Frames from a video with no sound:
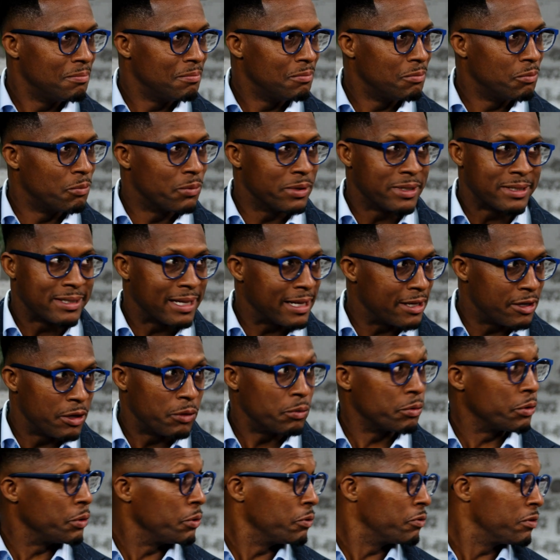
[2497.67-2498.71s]
we say
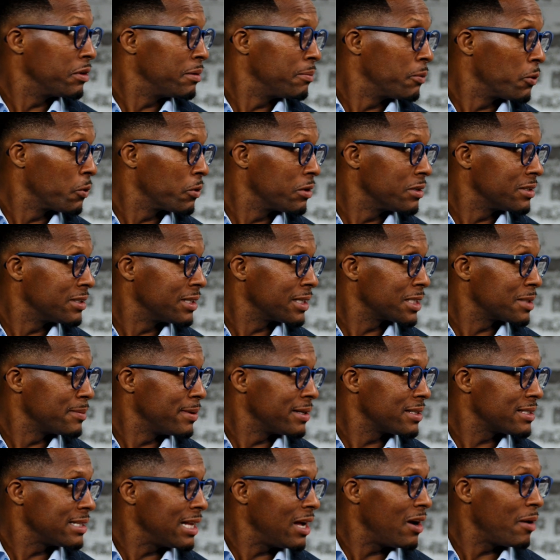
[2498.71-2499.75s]
don't use it more than 6
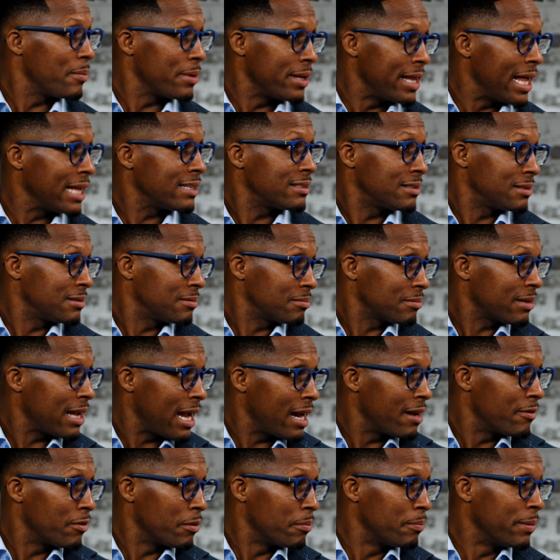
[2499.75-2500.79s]
months now. I mean, that's
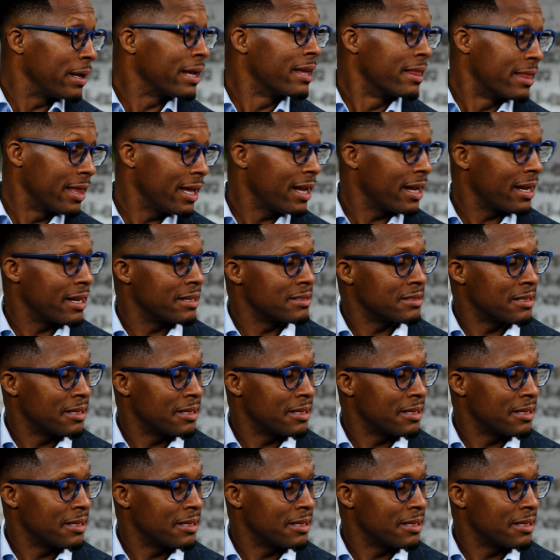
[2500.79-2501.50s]
kind of a big thing, isn't